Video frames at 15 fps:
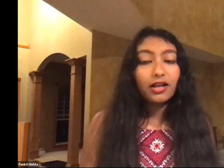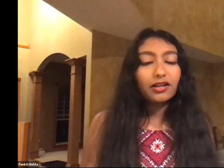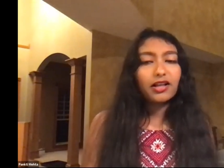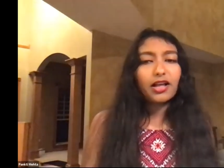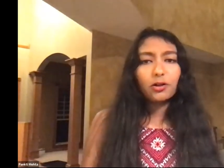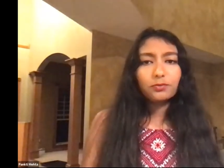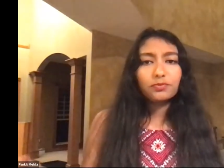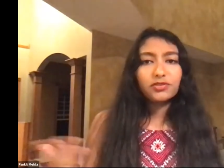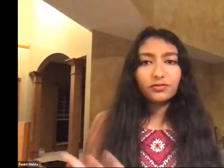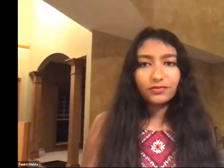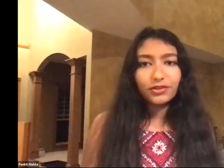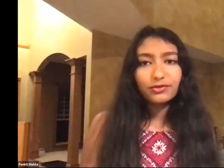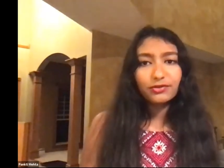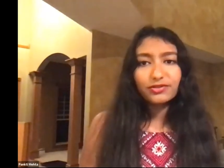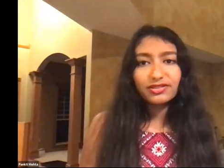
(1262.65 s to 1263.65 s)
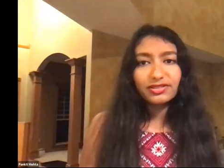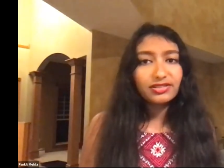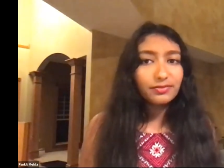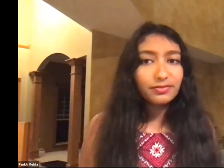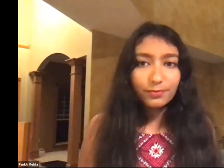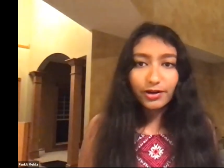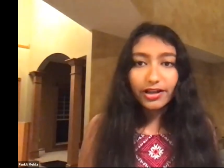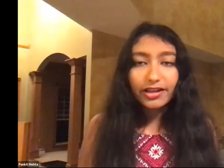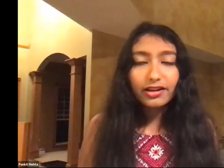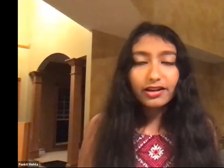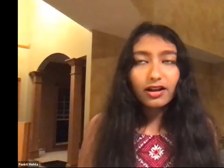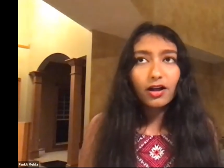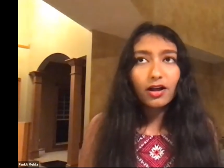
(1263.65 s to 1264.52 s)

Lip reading: help diffuse the spread,